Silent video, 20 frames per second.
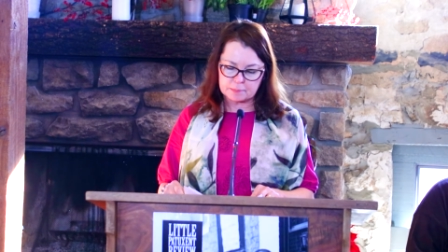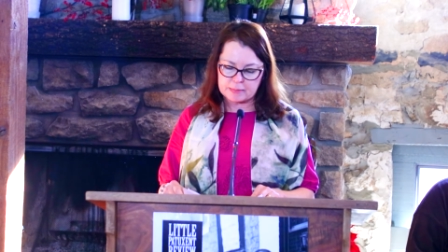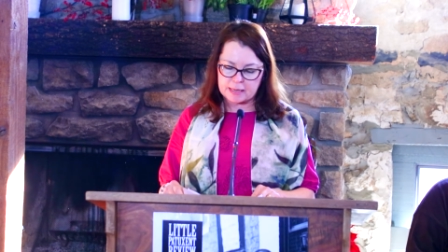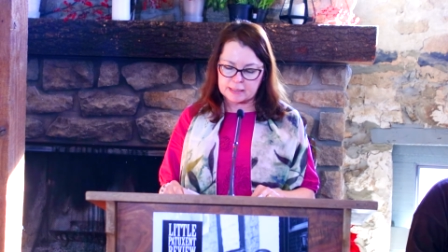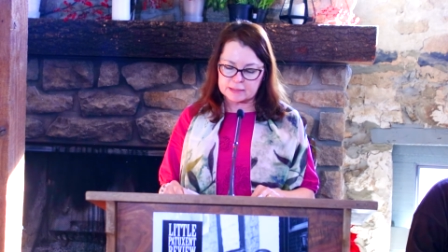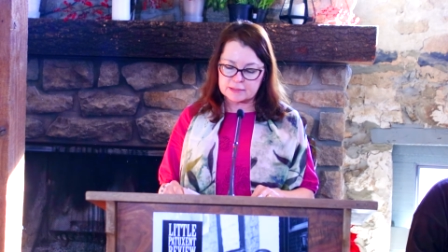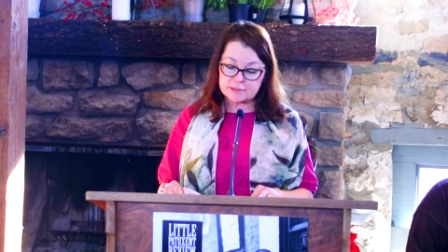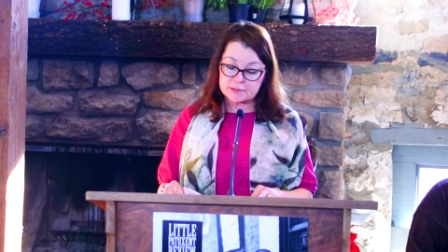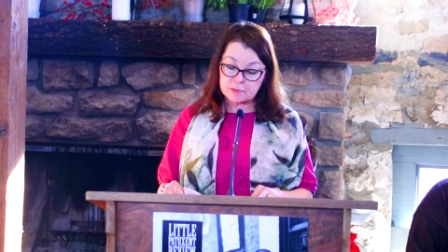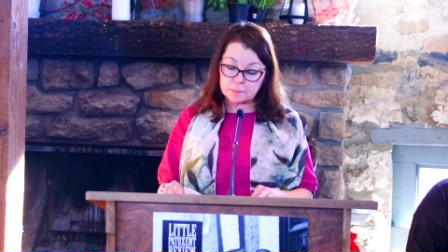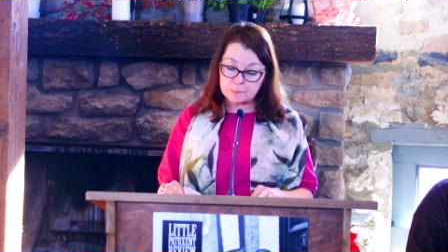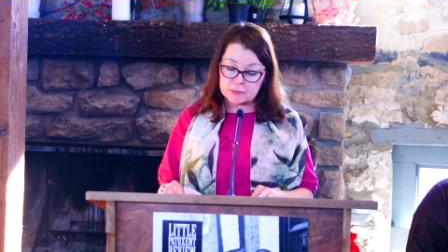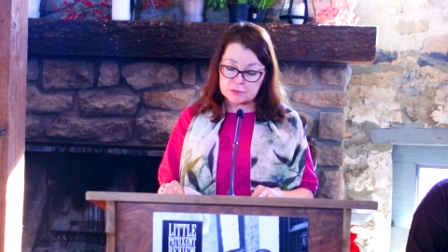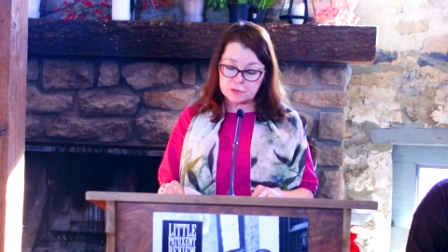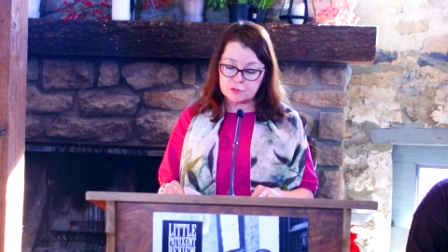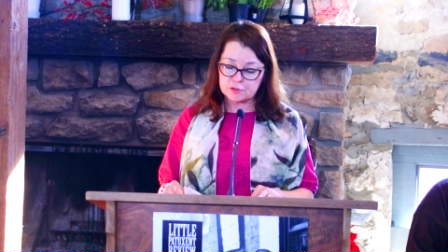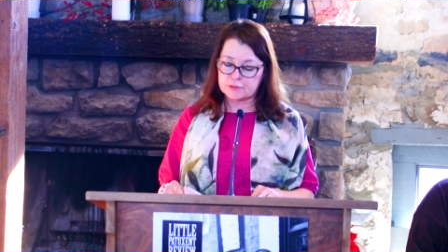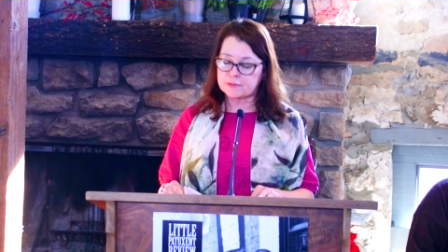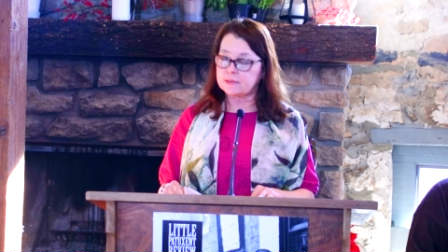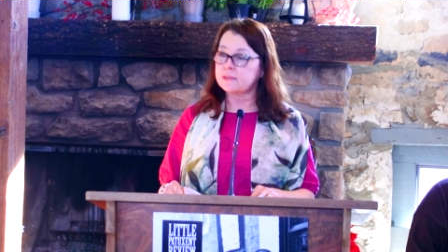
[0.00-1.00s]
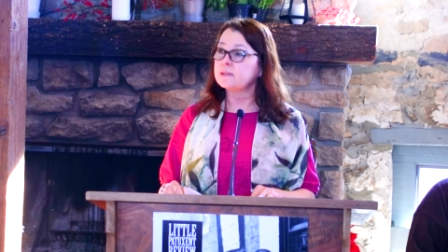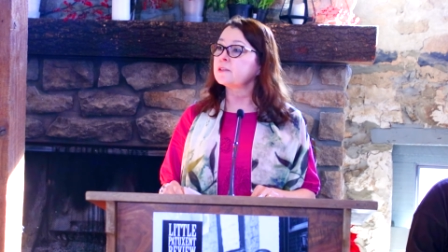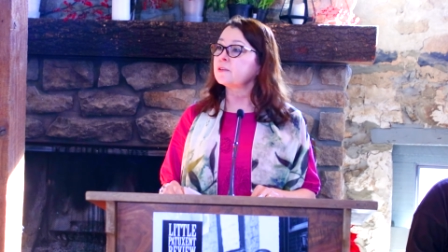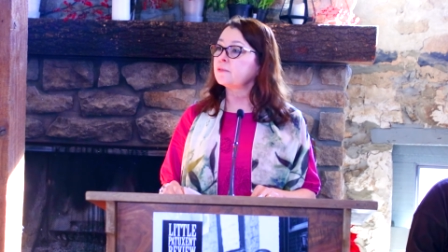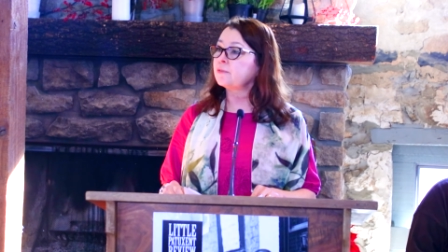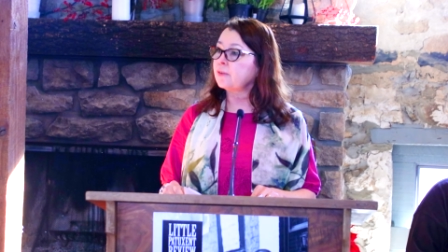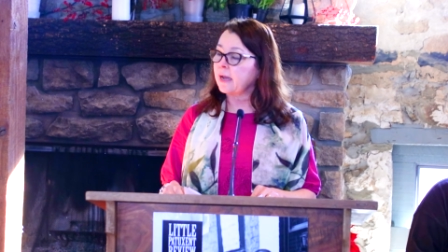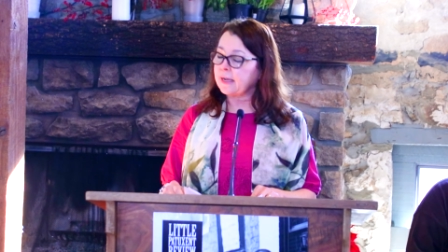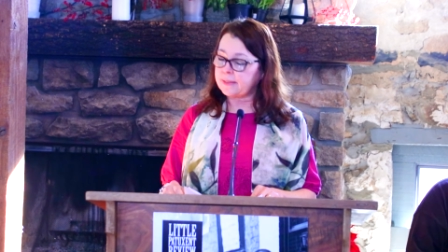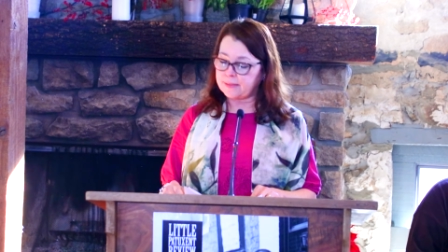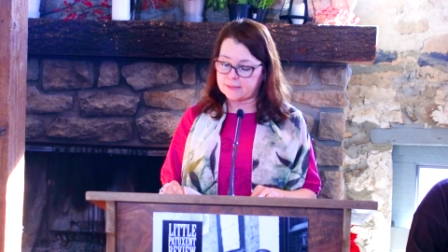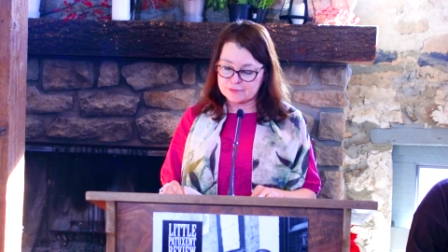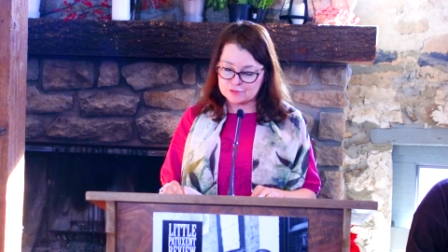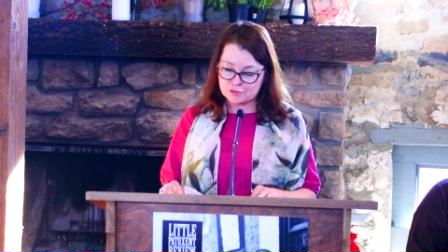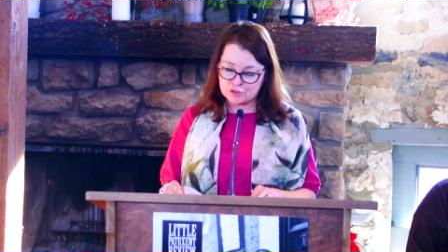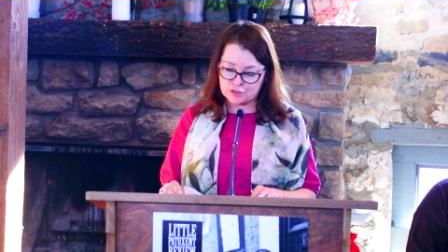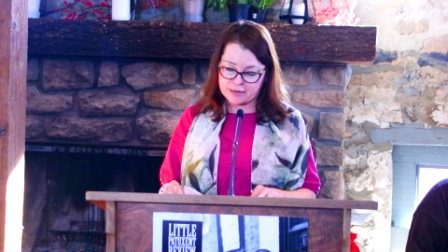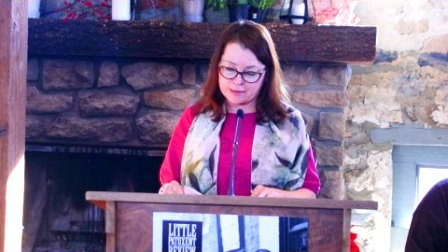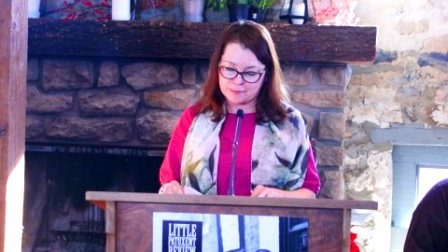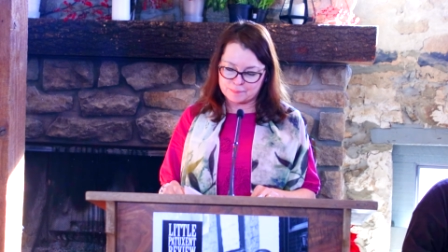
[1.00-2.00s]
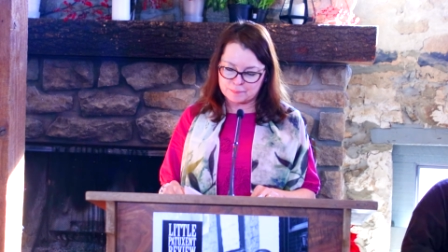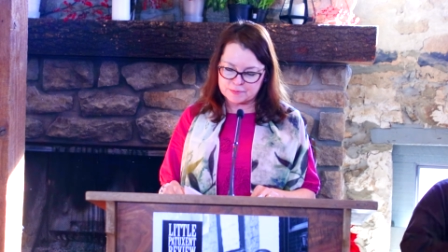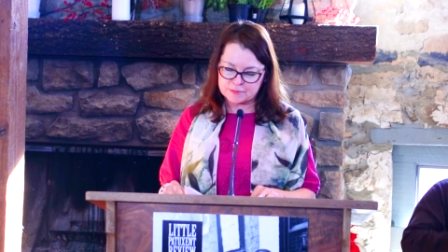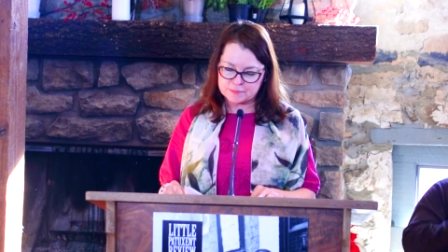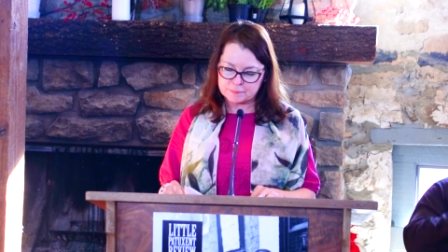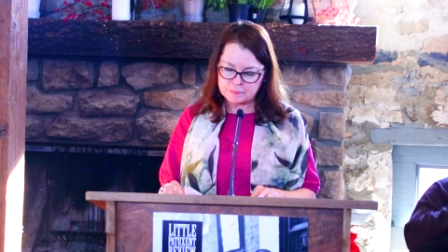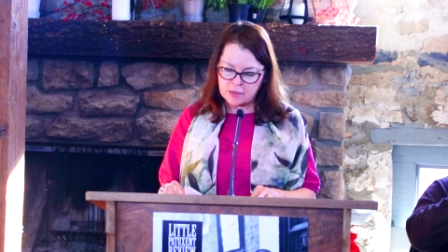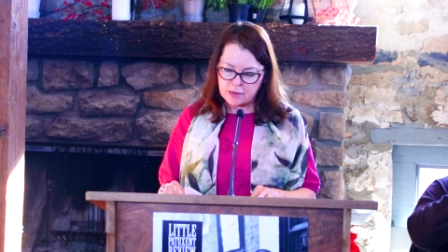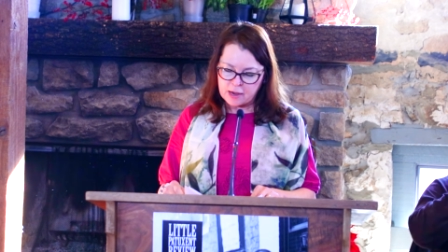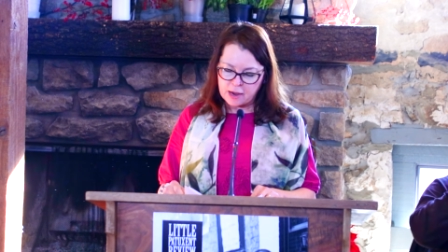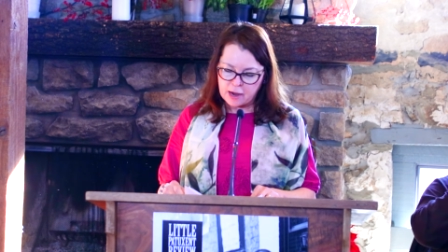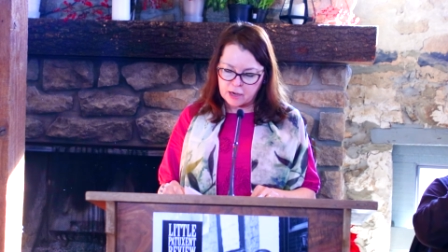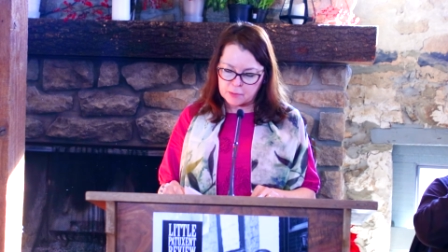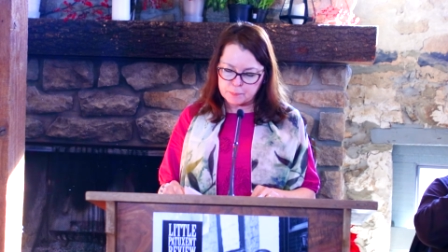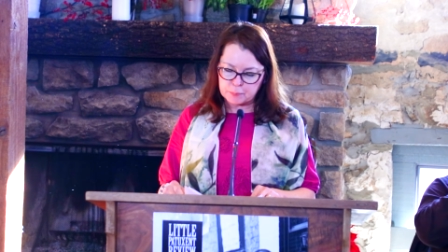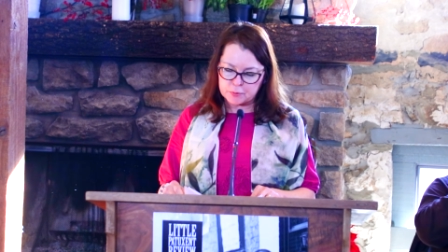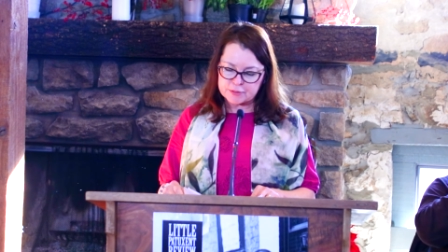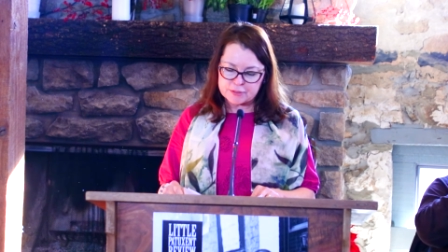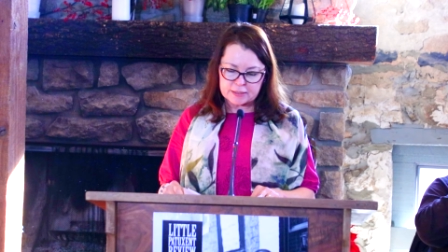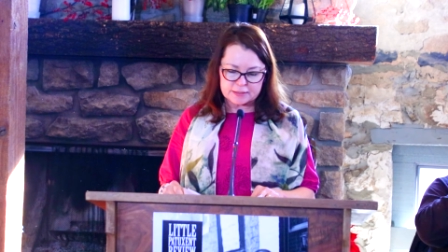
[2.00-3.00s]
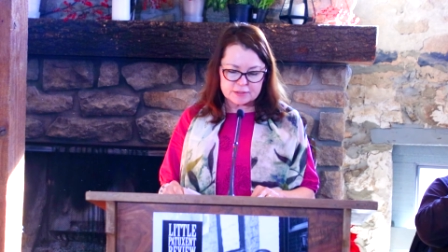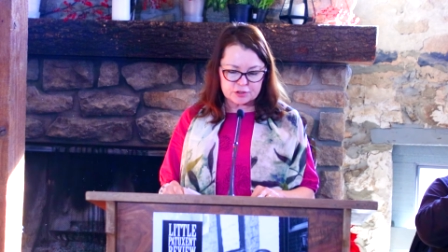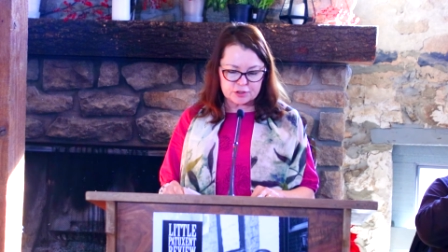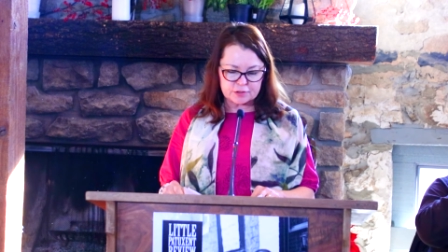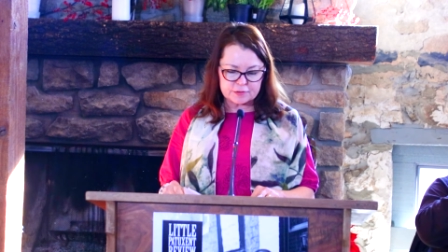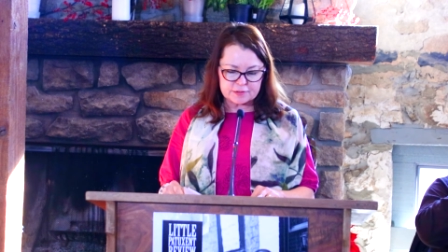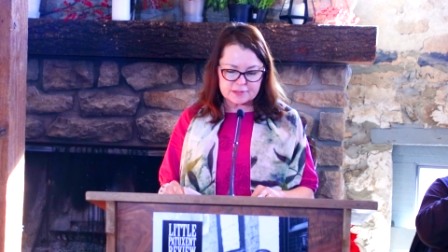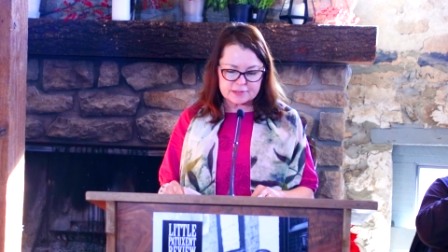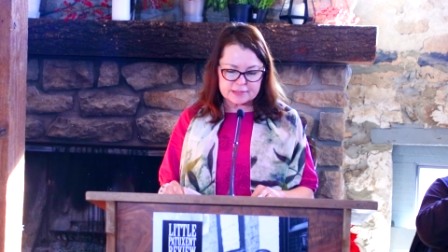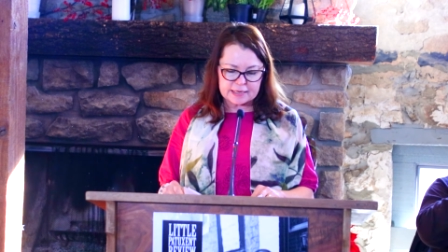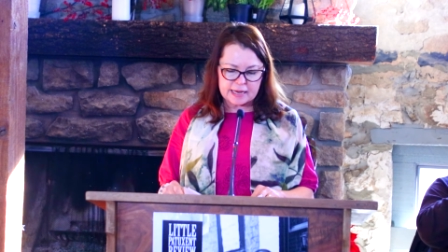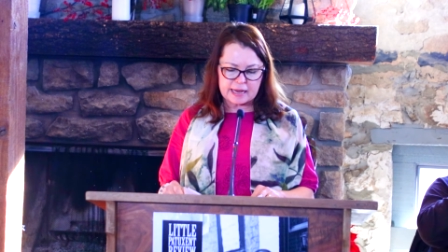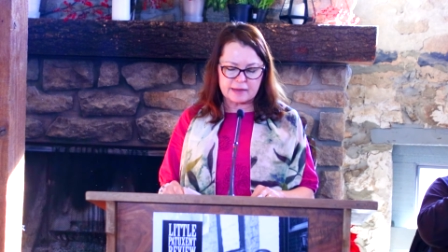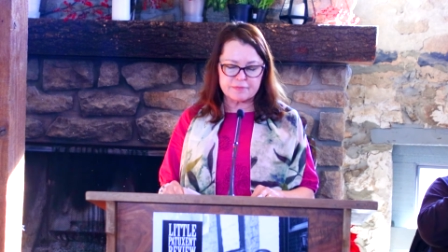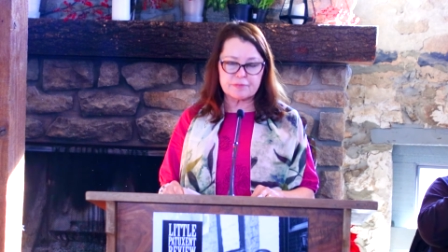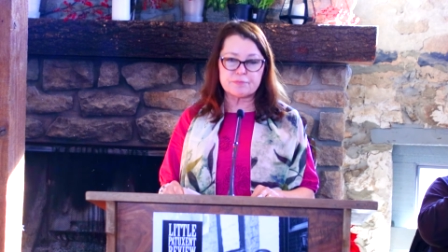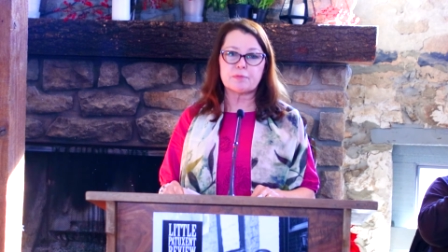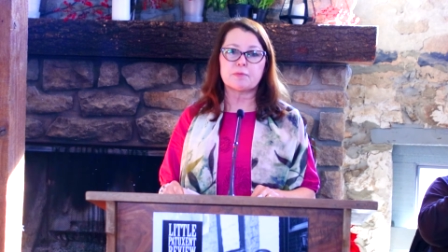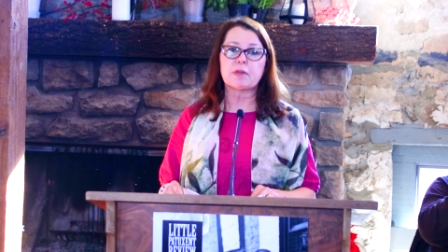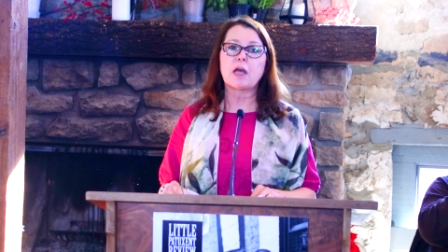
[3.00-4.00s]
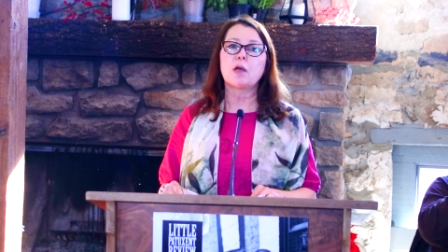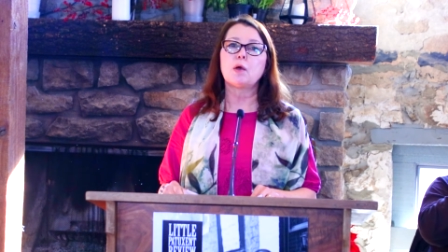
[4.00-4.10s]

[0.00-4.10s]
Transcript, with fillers: amount of submissions to find these gems. Our production staff